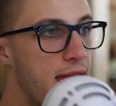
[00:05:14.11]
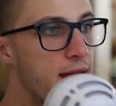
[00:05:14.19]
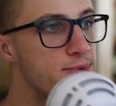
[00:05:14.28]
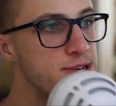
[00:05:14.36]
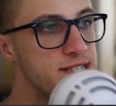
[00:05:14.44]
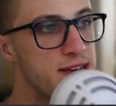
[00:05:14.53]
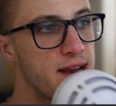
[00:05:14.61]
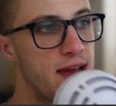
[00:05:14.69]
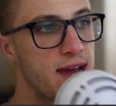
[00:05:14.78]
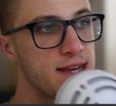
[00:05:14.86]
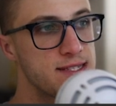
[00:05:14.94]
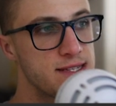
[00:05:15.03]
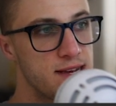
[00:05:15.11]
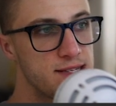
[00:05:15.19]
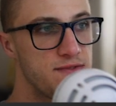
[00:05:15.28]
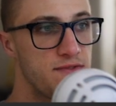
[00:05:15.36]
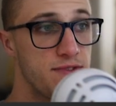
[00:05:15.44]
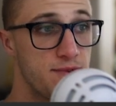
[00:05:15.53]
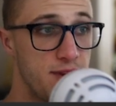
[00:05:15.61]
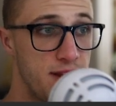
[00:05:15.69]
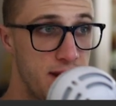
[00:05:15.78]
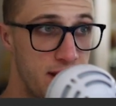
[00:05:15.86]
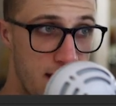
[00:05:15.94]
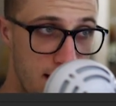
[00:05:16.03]
and we see an ask size of
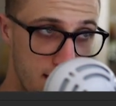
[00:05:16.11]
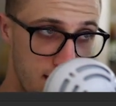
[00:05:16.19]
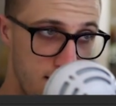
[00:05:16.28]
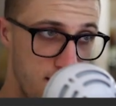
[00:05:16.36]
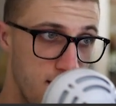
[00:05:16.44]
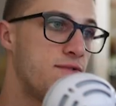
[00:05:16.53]
390